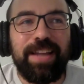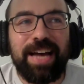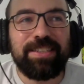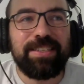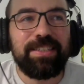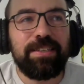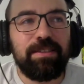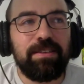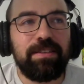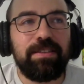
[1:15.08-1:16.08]

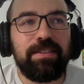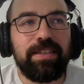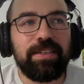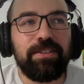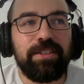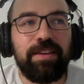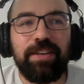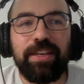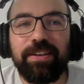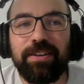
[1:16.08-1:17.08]
last 6 or
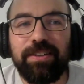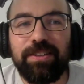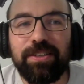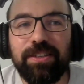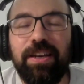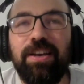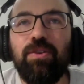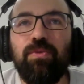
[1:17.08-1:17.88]
7 years,